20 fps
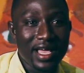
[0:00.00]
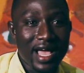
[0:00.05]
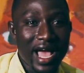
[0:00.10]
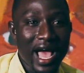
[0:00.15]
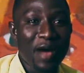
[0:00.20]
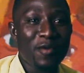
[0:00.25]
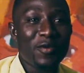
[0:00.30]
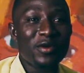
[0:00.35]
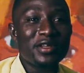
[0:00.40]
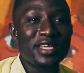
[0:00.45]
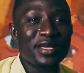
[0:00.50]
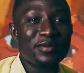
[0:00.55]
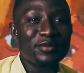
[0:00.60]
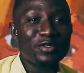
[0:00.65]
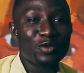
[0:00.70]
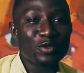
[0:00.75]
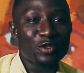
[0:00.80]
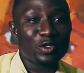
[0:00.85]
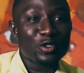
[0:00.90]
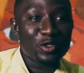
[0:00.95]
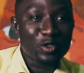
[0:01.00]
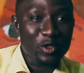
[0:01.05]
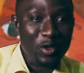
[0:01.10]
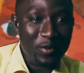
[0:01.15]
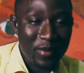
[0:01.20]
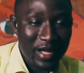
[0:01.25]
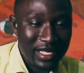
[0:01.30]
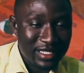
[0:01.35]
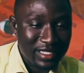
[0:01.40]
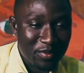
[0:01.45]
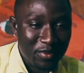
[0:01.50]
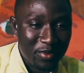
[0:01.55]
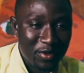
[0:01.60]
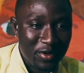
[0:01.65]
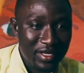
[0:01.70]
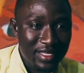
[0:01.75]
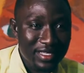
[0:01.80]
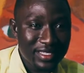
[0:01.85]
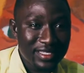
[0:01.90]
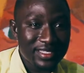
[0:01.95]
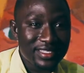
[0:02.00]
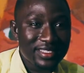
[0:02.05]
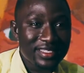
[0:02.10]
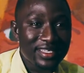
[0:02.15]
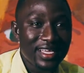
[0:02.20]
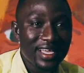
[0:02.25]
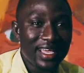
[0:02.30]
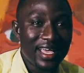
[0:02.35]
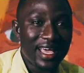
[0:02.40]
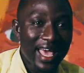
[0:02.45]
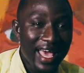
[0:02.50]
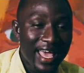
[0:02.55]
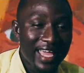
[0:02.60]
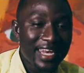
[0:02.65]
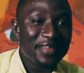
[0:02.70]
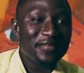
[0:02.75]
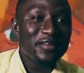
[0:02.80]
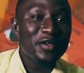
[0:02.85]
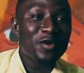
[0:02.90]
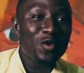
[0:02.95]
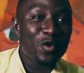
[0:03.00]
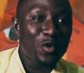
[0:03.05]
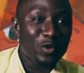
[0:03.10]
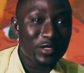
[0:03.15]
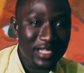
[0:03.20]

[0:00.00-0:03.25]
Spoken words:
I want them to stop at a point and even go